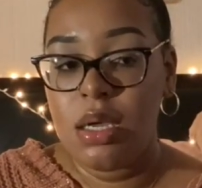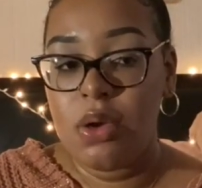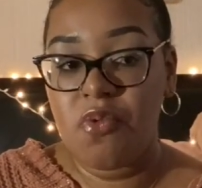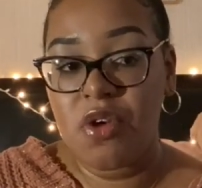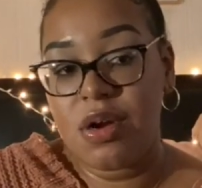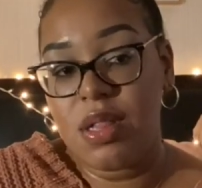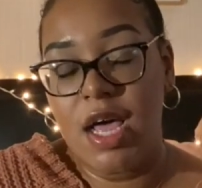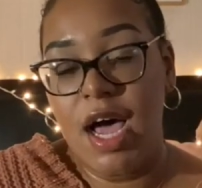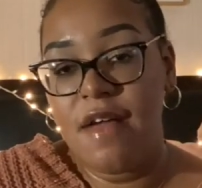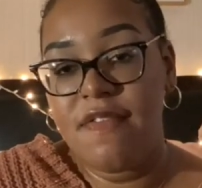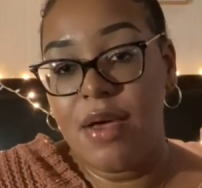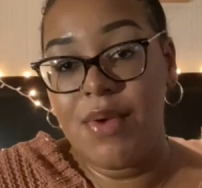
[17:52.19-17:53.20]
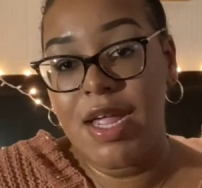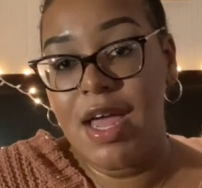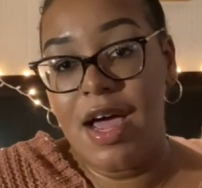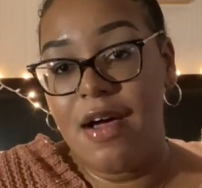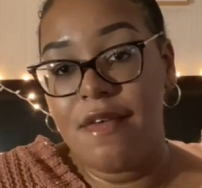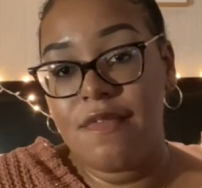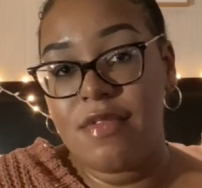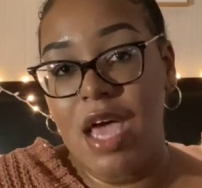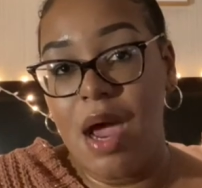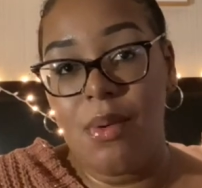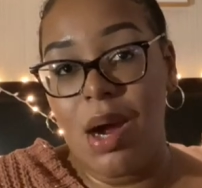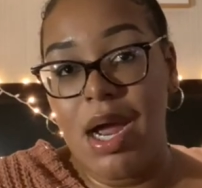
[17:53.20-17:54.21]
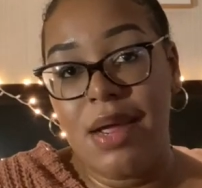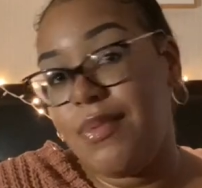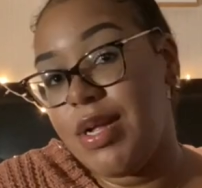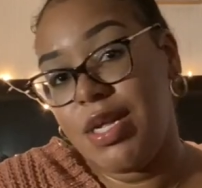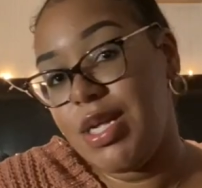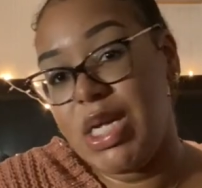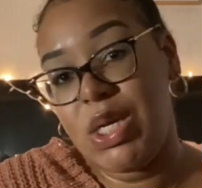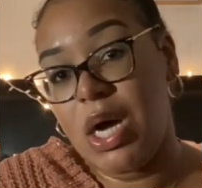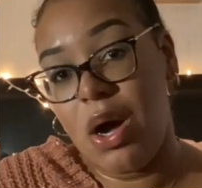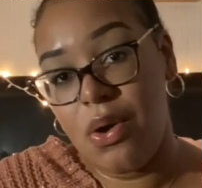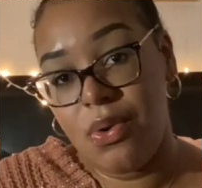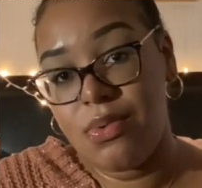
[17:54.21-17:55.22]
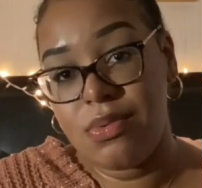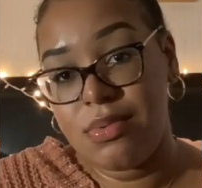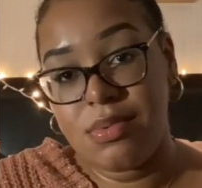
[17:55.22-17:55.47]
we're alive that we have that right. You don't.